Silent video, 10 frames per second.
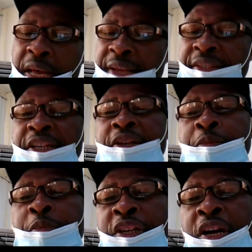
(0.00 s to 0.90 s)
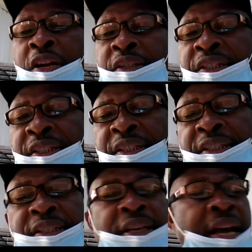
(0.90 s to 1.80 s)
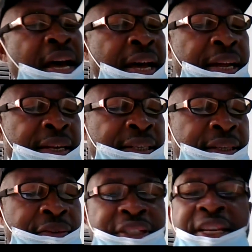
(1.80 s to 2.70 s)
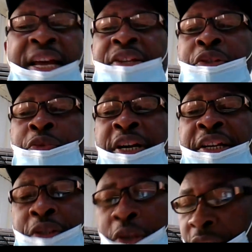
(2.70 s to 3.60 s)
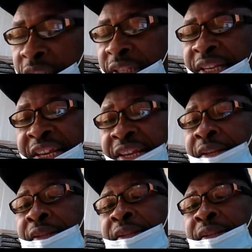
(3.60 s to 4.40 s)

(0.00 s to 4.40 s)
as a criminologist and the research you were taught in